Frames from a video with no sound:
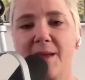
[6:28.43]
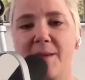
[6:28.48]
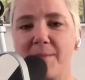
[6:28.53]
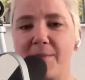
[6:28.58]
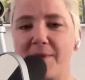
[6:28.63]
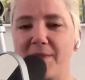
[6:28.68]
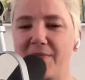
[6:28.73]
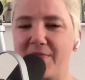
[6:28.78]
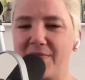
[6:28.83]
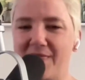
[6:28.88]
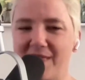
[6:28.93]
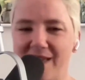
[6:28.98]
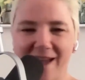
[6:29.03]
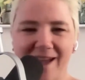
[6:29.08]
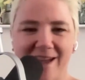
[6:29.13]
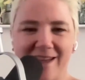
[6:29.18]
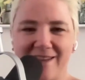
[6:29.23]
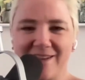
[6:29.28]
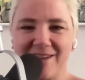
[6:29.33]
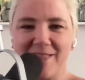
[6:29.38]
But
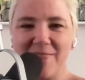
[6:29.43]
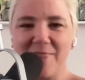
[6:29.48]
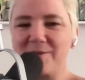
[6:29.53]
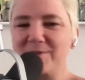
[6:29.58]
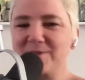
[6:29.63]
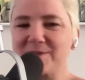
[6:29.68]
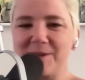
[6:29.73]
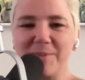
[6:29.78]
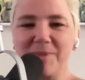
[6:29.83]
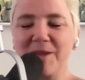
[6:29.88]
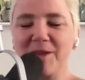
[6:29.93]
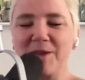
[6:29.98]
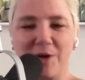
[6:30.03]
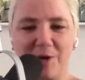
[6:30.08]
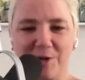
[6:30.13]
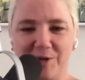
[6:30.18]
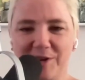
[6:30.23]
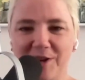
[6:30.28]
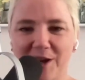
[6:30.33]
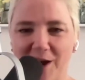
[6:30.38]
then there's something
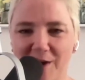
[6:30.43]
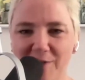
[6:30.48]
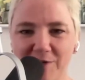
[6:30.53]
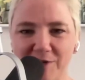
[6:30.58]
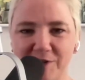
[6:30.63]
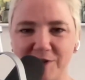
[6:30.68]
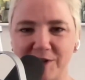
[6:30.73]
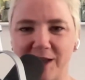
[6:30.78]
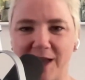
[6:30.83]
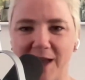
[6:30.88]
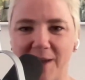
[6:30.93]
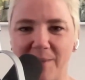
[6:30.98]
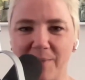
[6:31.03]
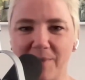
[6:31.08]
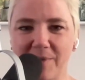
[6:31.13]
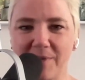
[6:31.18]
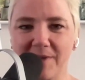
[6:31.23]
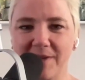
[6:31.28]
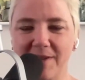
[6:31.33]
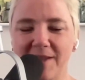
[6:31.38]
called a coverage
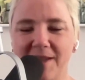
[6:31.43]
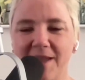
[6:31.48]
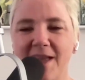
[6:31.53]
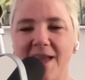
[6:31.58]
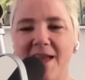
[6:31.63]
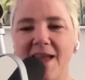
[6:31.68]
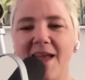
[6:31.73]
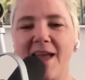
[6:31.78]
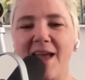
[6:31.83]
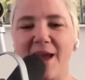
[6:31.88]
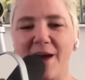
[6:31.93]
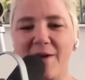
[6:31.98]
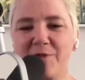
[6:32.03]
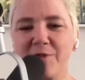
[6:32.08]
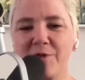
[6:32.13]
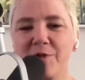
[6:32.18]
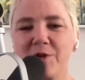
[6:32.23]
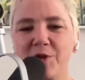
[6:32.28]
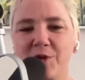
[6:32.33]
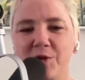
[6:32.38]
gap.
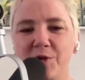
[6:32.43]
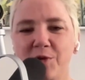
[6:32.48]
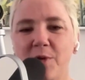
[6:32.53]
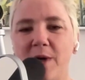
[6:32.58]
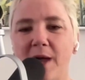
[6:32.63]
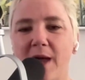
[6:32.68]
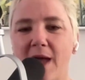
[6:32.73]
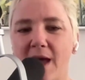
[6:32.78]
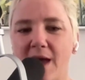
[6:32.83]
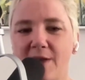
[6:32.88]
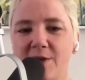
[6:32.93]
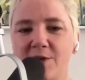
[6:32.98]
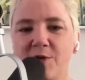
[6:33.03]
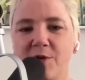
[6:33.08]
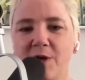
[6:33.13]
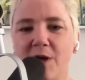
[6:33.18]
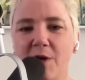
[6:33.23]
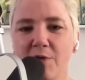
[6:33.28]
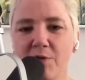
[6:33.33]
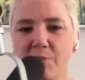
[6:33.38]
After you and your
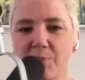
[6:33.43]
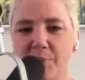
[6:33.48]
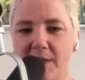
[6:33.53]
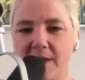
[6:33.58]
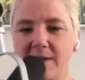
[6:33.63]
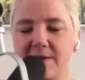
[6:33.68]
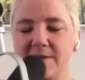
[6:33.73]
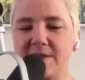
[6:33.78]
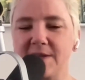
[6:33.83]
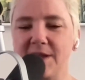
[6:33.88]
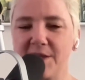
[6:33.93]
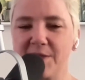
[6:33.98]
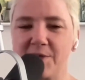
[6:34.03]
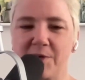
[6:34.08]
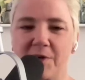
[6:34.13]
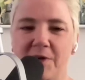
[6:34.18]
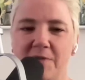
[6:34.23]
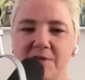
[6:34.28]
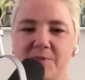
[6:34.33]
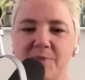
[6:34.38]
health plan together
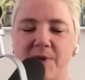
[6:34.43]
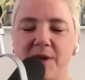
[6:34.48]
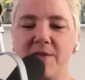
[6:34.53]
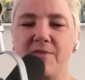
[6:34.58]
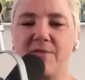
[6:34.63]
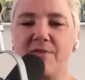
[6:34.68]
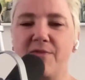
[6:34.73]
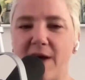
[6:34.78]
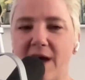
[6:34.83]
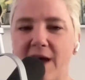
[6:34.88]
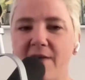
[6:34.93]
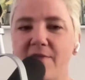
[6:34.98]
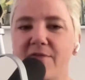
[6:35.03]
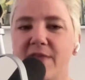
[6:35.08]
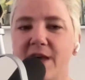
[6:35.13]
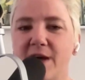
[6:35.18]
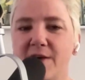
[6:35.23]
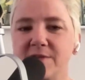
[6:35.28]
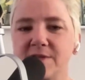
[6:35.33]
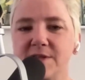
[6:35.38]
have spent
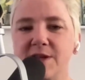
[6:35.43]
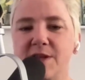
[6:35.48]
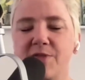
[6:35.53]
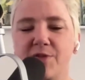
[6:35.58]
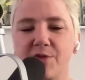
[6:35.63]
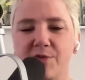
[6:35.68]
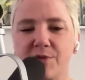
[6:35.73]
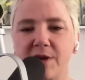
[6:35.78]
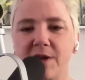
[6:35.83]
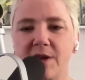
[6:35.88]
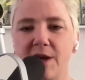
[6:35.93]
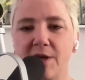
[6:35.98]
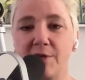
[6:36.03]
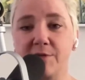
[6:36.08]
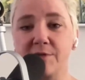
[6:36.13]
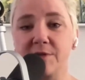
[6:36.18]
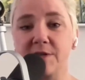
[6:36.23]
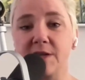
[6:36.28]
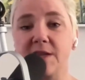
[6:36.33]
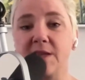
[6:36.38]

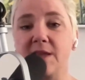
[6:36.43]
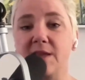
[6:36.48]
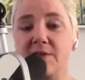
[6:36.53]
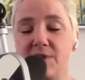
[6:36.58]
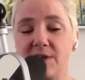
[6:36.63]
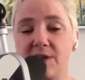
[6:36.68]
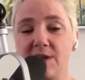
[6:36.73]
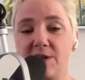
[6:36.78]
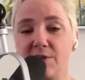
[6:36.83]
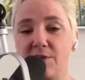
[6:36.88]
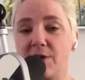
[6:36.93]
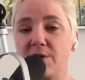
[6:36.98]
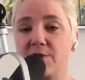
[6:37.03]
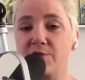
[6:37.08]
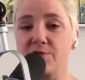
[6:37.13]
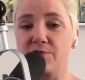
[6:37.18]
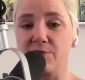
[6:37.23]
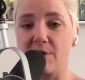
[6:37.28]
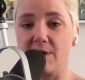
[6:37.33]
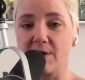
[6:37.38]
$5,030 in a given year on your
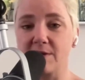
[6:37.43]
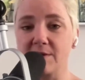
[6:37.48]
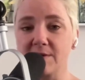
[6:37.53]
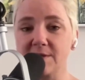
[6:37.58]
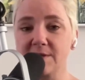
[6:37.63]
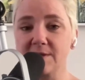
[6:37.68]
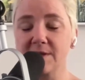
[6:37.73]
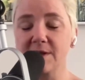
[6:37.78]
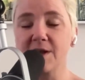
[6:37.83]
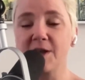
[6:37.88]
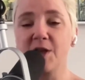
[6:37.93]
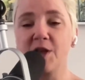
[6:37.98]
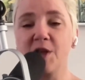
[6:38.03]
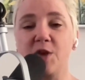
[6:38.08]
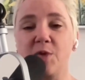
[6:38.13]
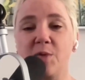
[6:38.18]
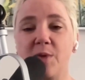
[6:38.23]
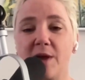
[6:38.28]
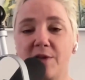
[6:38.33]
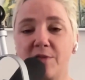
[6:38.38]
drugs,
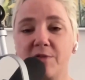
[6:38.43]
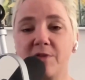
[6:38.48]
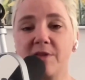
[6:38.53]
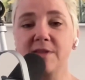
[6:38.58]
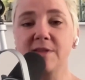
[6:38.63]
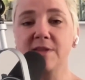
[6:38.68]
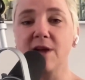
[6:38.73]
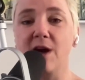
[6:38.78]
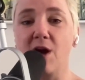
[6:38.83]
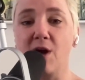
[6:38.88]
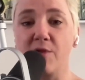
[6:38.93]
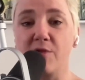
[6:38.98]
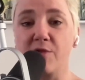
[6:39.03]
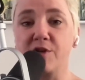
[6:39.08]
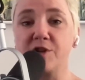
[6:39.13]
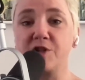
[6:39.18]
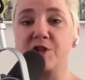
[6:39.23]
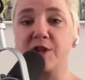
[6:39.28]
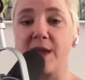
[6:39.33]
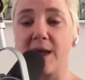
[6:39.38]
you enter this
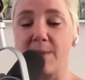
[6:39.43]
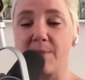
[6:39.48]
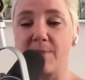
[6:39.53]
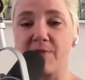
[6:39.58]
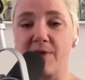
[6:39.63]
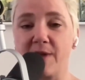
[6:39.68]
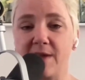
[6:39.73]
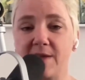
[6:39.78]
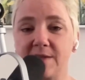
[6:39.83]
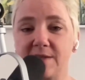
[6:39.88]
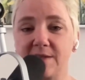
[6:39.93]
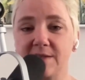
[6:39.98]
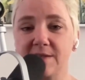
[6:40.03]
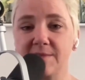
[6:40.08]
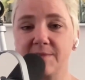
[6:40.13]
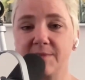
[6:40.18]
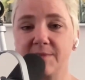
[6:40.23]
coverage gap phase.